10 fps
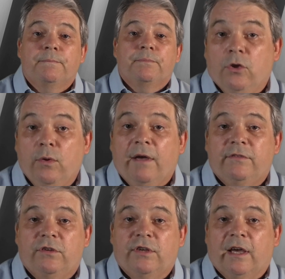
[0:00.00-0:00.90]
You have
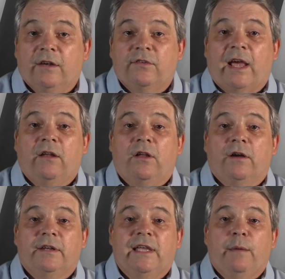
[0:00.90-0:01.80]
to judge how
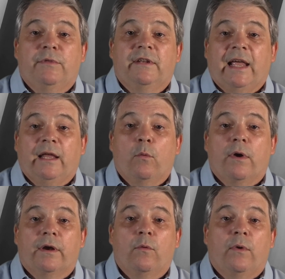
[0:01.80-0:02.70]
long to keep the daily
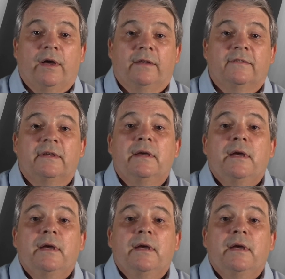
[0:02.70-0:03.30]
one-on-ones,